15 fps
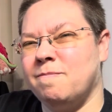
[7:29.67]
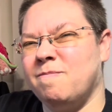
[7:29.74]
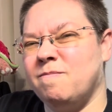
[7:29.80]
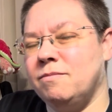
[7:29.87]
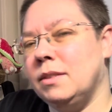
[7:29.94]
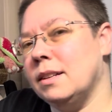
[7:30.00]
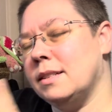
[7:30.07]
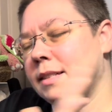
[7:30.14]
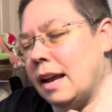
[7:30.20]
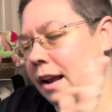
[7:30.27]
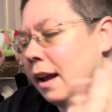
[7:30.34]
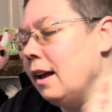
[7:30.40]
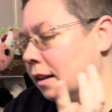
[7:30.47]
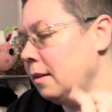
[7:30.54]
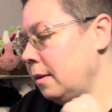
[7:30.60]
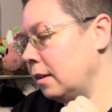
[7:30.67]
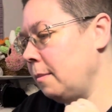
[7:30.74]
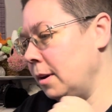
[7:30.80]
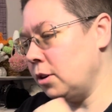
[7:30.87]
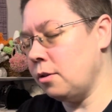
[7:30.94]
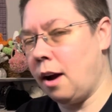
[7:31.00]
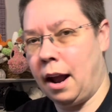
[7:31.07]
We'll see. Let me
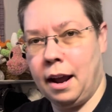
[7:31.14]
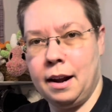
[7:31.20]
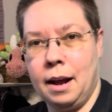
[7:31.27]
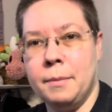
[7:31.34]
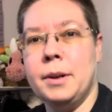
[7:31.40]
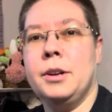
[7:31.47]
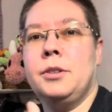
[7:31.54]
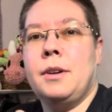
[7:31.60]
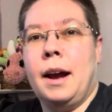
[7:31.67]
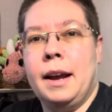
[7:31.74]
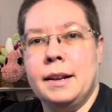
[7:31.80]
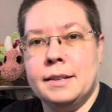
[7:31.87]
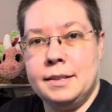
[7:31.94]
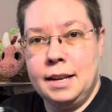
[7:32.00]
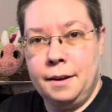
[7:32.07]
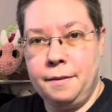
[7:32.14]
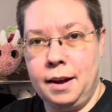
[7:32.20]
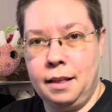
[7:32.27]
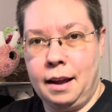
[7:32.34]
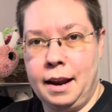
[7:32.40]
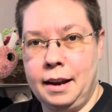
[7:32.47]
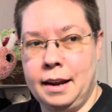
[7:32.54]
try it. I'm going to try it and see if I
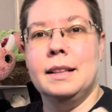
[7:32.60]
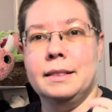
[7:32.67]
like it.